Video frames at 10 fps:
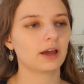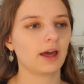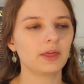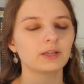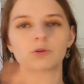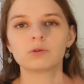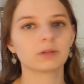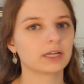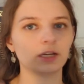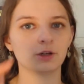And that's all
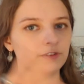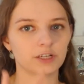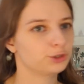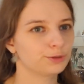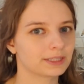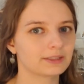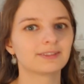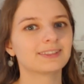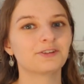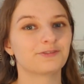like in your first 2
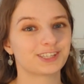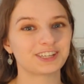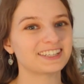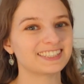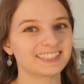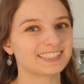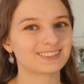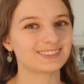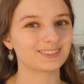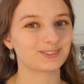months of starting this
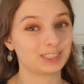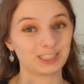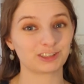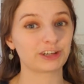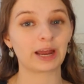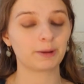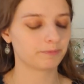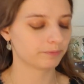course, which is great.